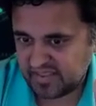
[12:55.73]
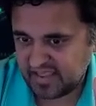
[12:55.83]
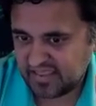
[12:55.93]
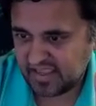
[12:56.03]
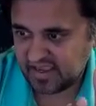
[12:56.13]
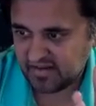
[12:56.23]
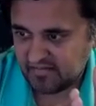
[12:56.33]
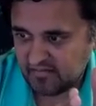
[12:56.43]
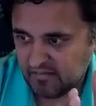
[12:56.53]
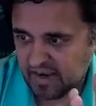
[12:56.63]
but that they
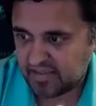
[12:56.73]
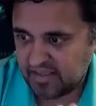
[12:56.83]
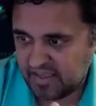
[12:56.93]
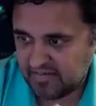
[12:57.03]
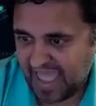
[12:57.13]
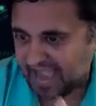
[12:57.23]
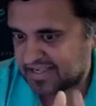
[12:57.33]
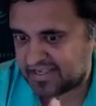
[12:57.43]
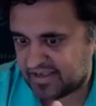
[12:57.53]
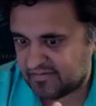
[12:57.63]
can readily
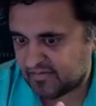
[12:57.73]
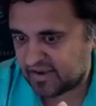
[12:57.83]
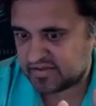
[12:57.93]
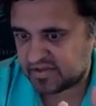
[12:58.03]
access it, right?